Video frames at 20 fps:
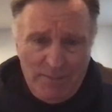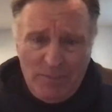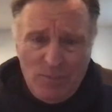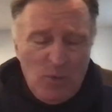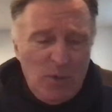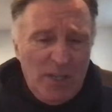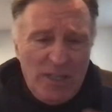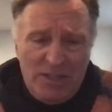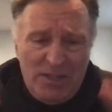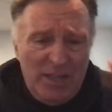We'll
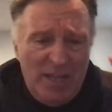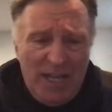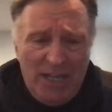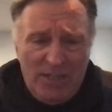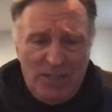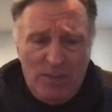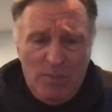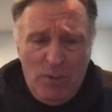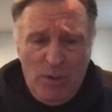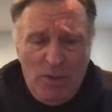get to that at
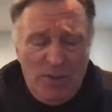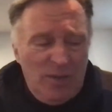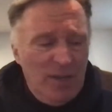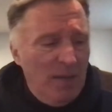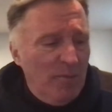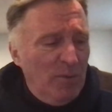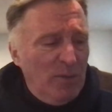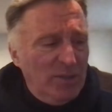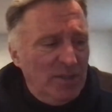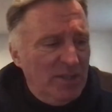some other time,
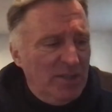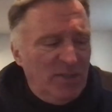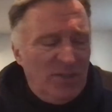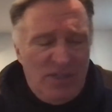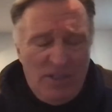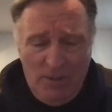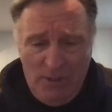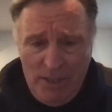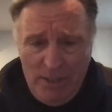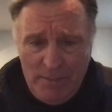but it, it's
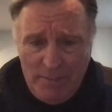silly.